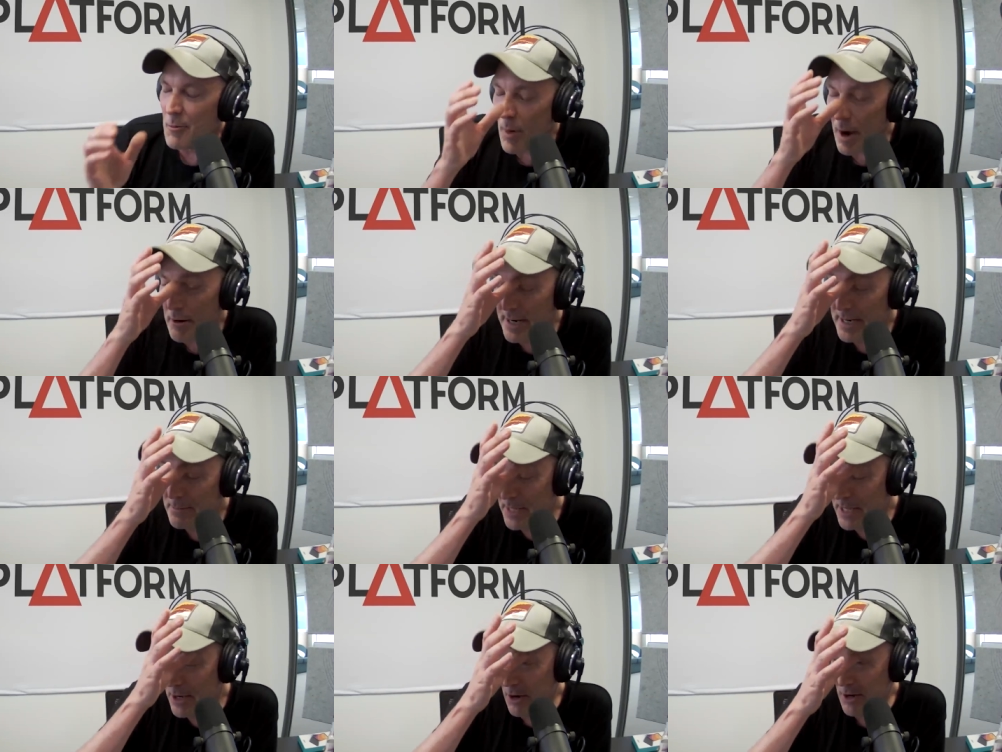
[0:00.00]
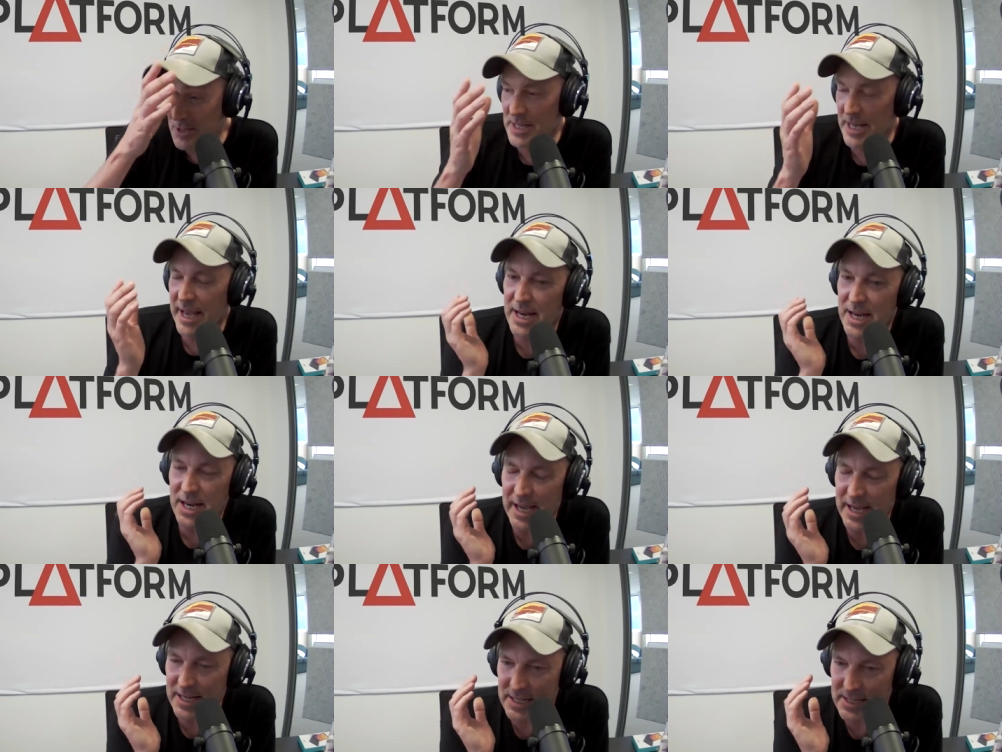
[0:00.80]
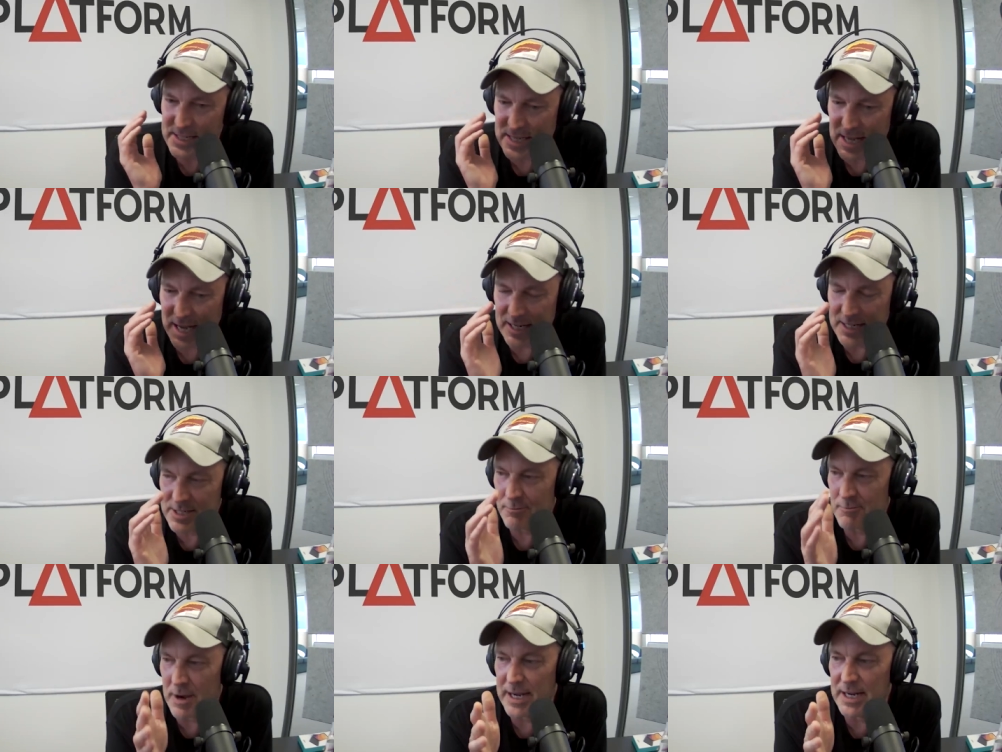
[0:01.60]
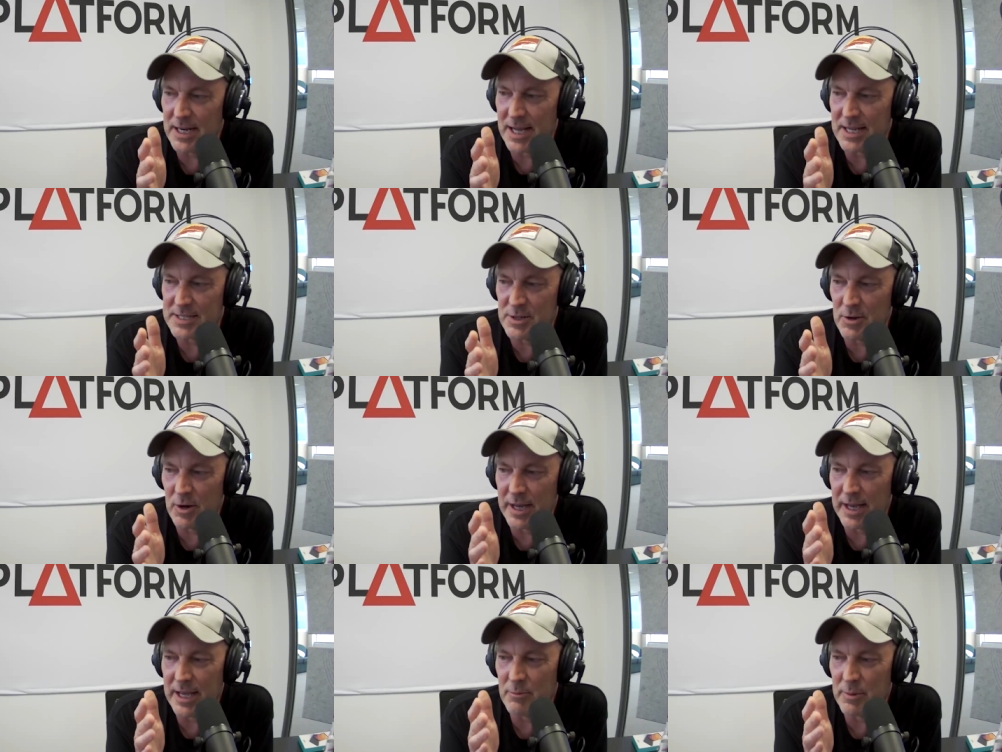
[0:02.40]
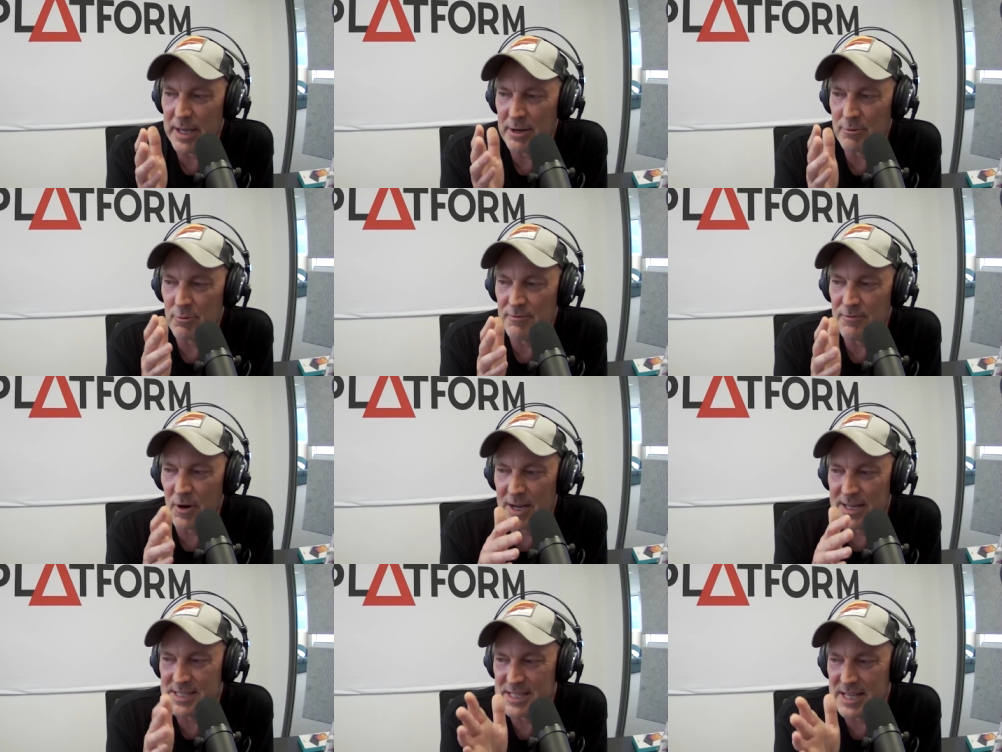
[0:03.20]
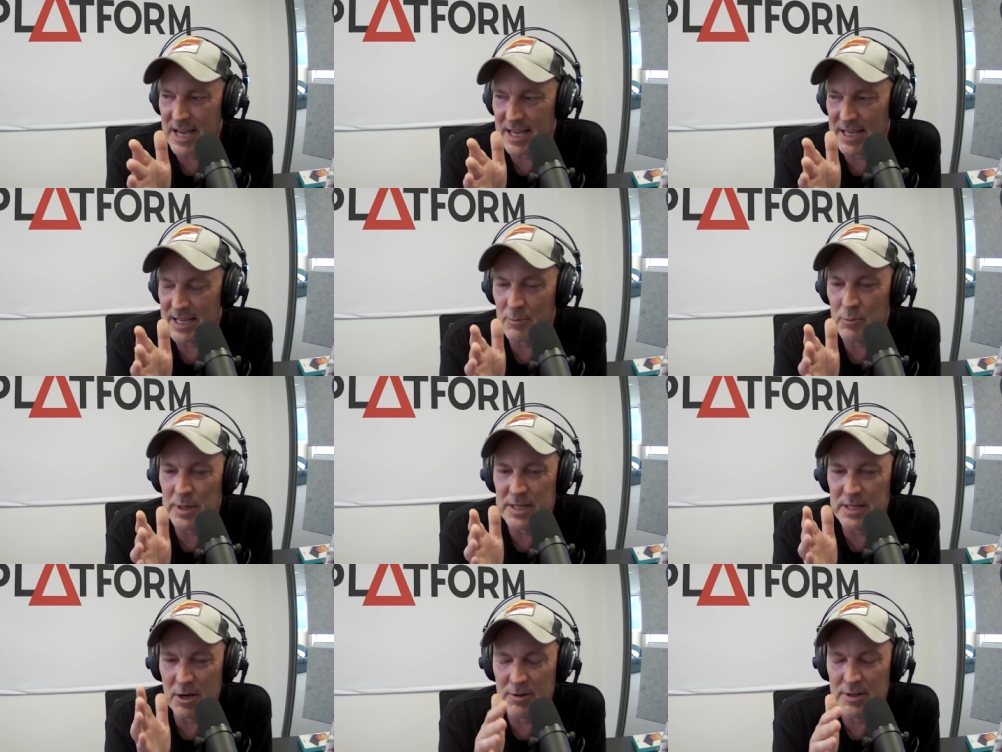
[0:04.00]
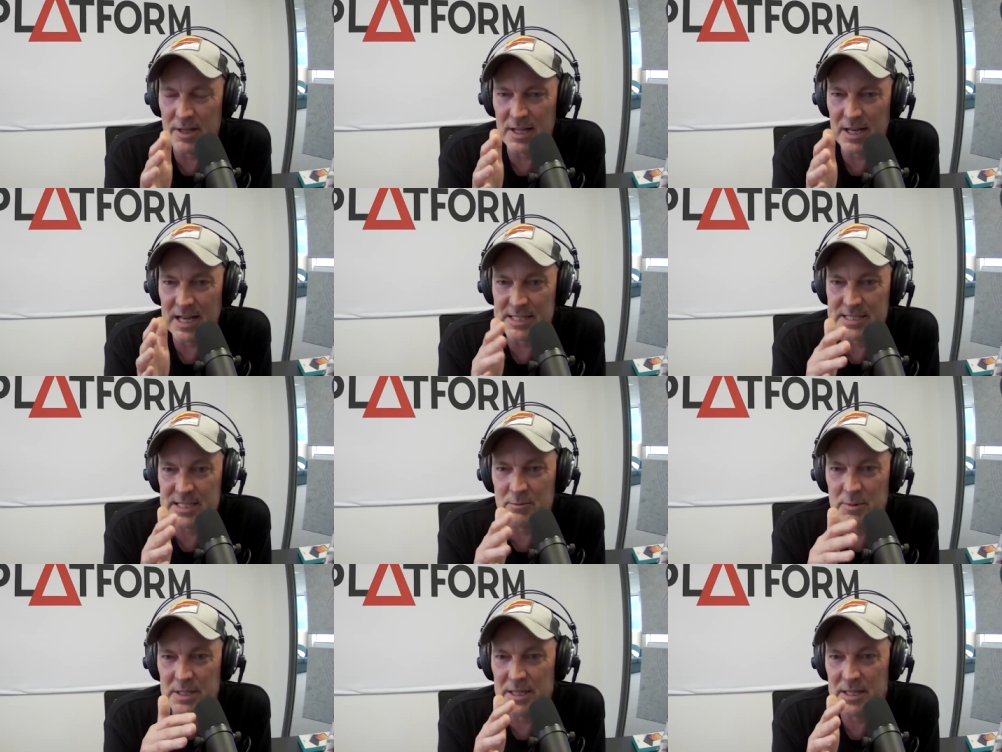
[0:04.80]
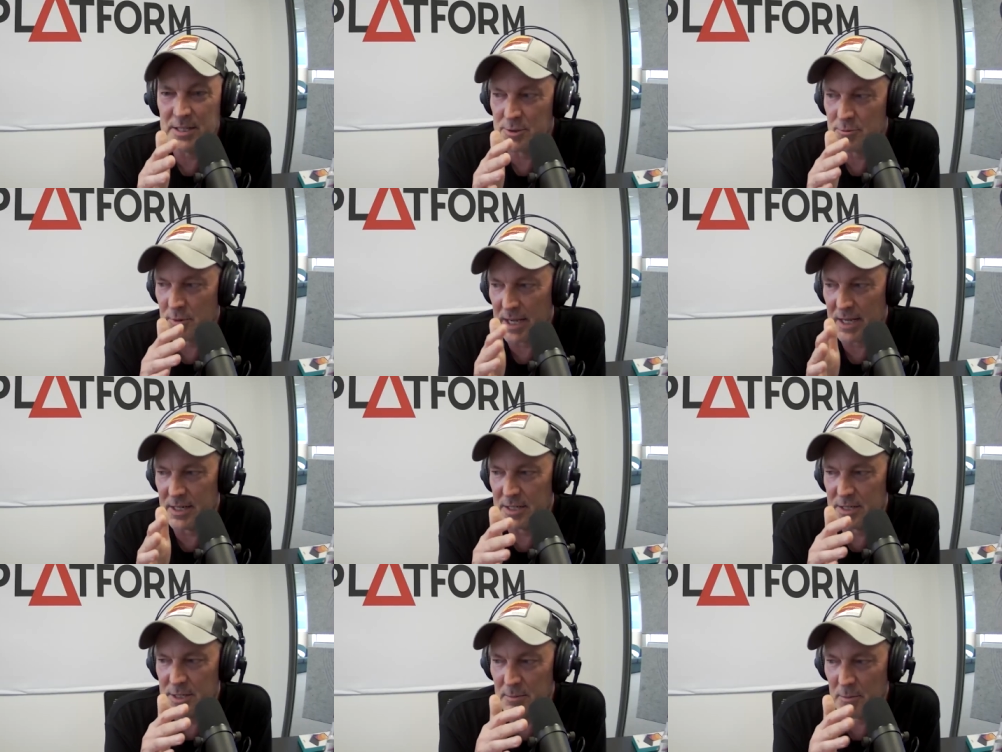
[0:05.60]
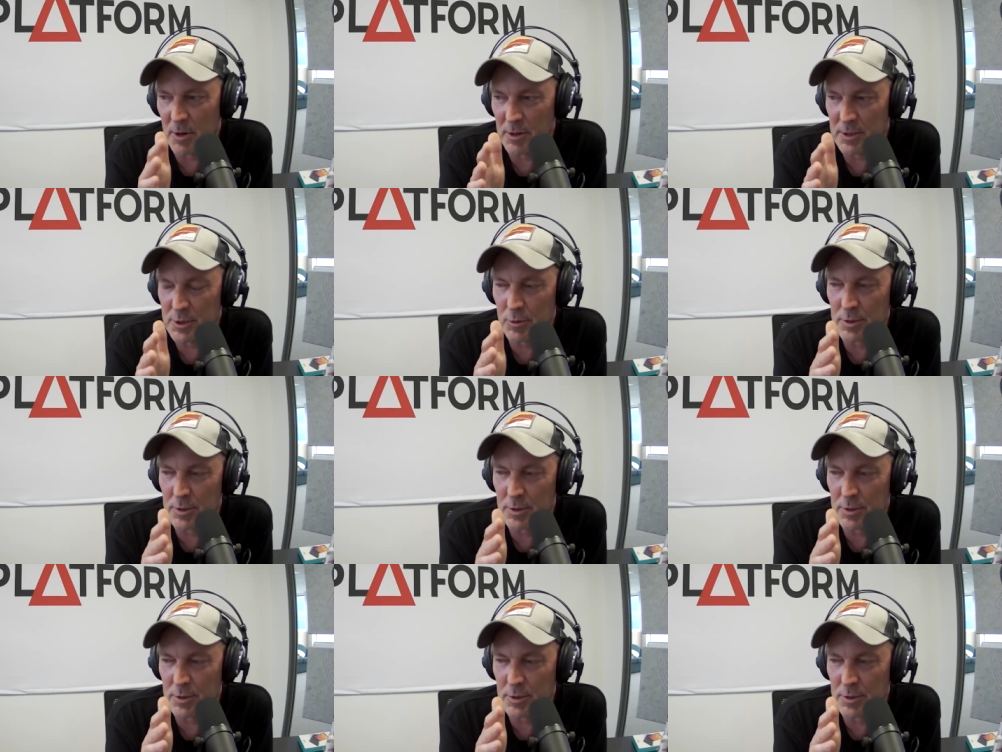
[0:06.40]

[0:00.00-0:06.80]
I'm worried because Adelaide it started to rain last night, and we had a revised target, and we know that the last thing we need is rain tomorrow.